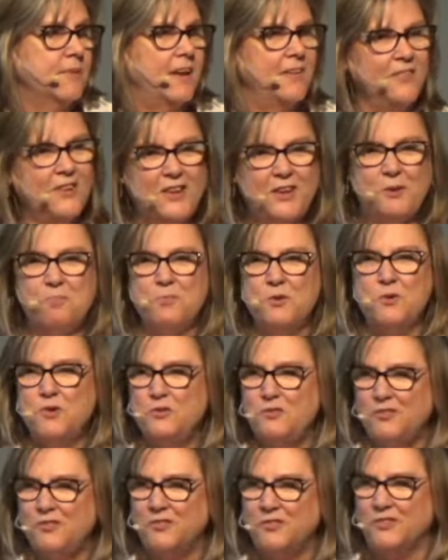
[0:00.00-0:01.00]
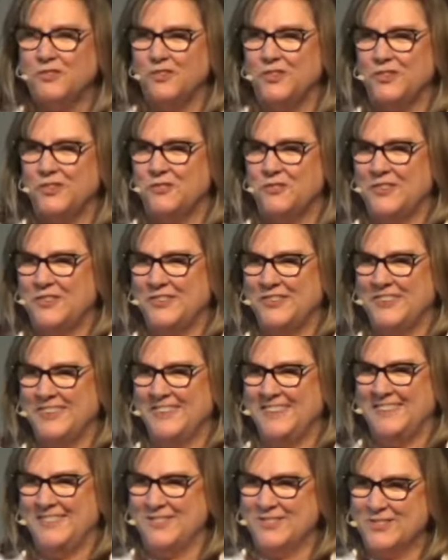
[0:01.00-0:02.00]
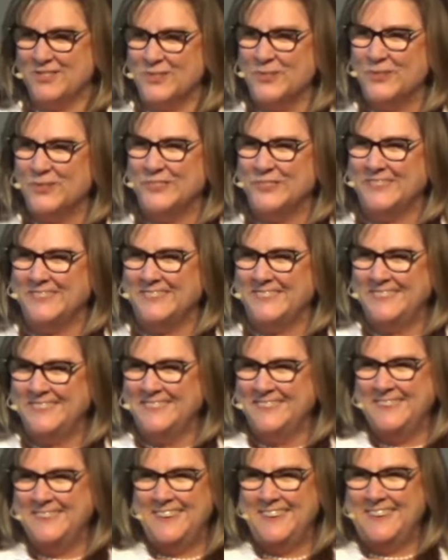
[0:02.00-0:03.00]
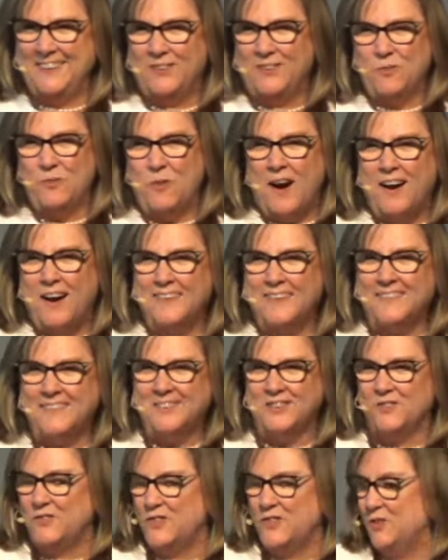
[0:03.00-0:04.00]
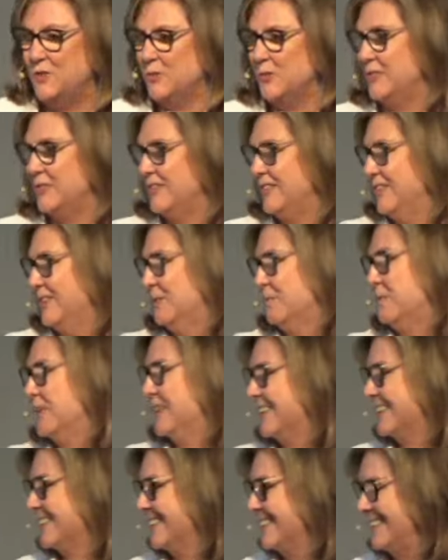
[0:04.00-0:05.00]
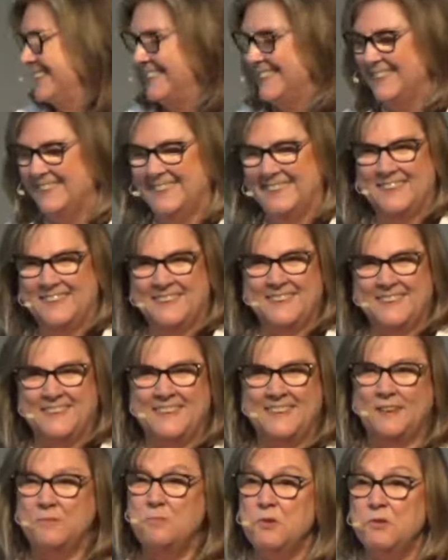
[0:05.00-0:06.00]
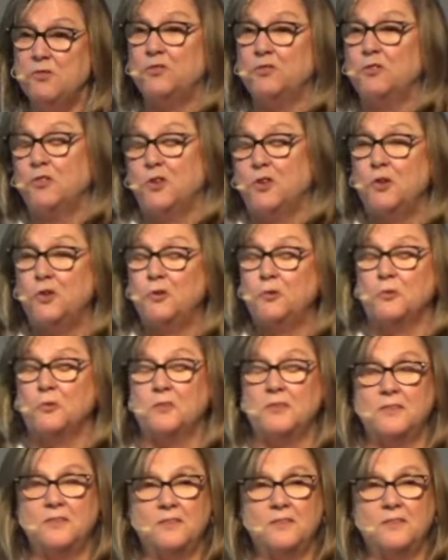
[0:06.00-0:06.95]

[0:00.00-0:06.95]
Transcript: And then it moves through the universities and schools and the wise individuals and the books. It moves through you.